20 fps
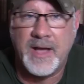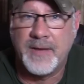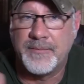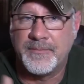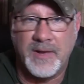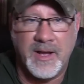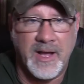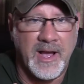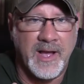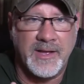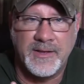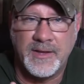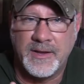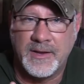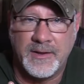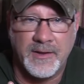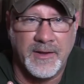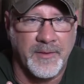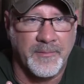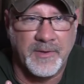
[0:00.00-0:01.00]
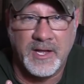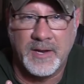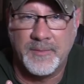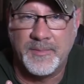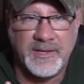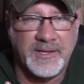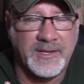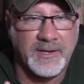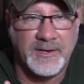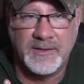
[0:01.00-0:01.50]
I am gonna
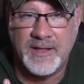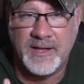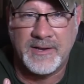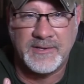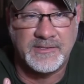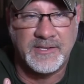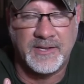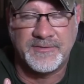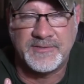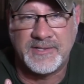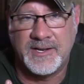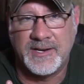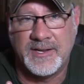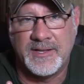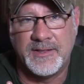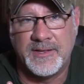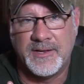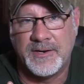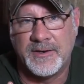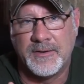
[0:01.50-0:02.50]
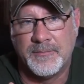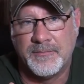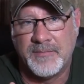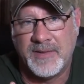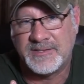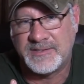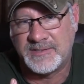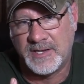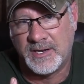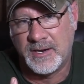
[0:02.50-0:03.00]
be getting a lot of stuff sent in there
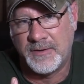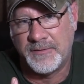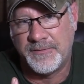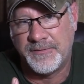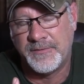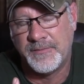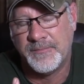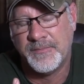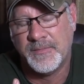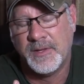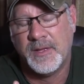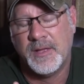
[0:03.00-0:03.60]
myself.